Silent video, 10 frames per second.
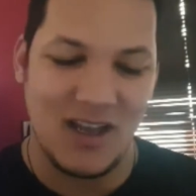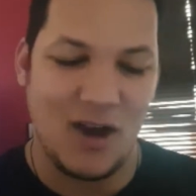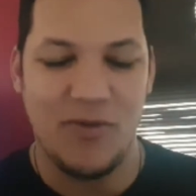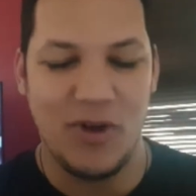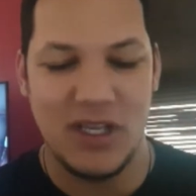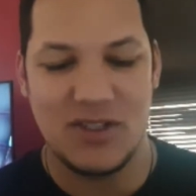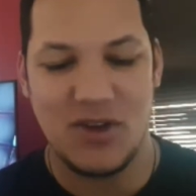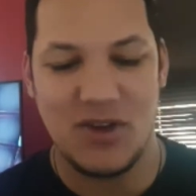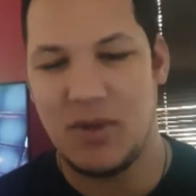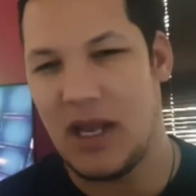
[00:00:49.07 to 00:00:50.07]
Hopefully it's
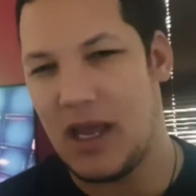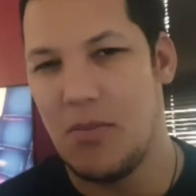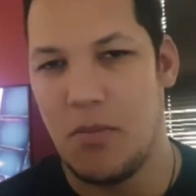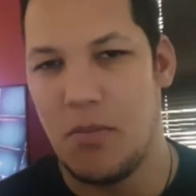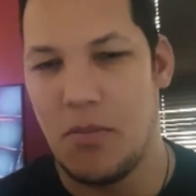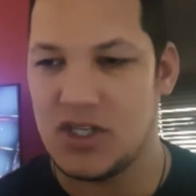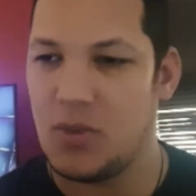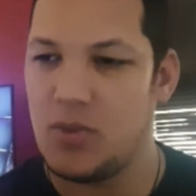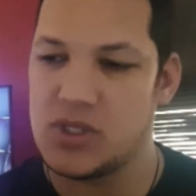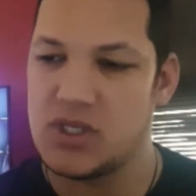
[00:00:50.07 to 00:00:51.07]
going to be like a
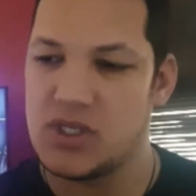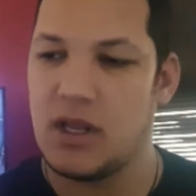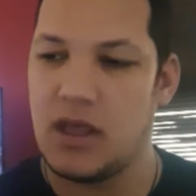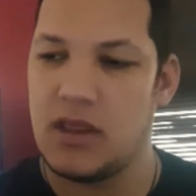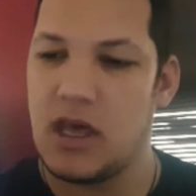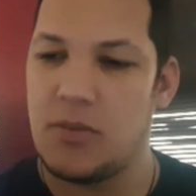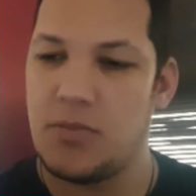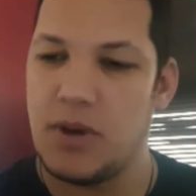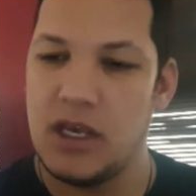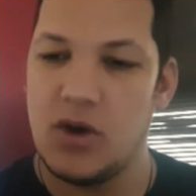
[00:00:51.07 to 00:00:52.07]
mashup or something like that.
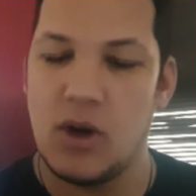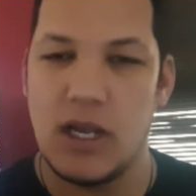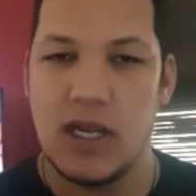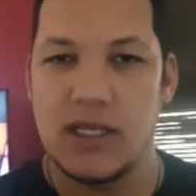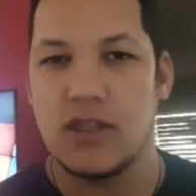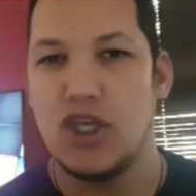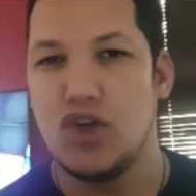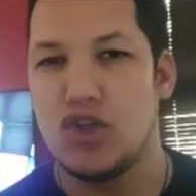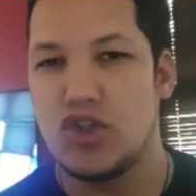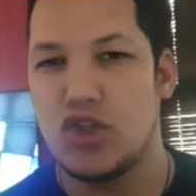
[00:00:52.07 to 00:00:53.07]
But anyway, let's get
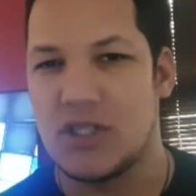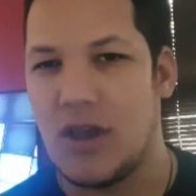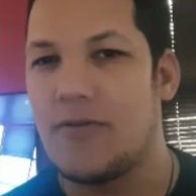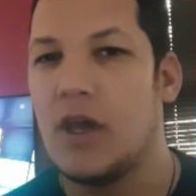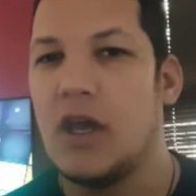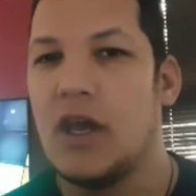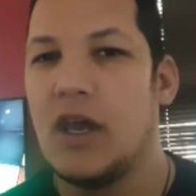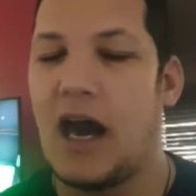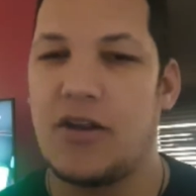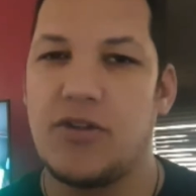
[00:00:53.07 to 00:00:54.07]
the YouTube stuff
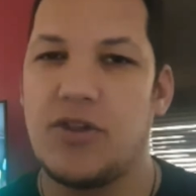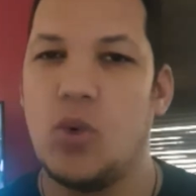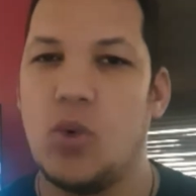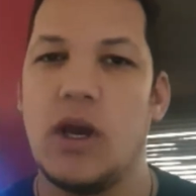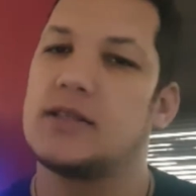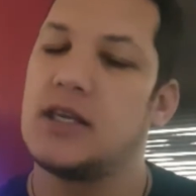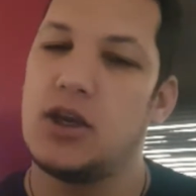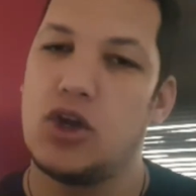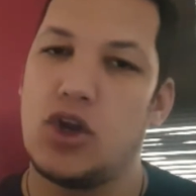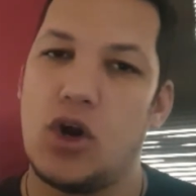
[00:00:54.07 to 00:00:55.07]
out of the way and say,
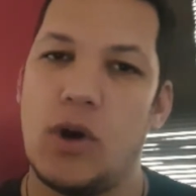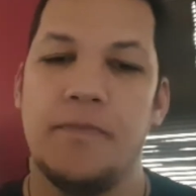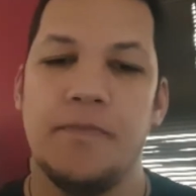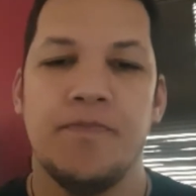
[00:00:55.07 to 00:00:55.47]
you know what?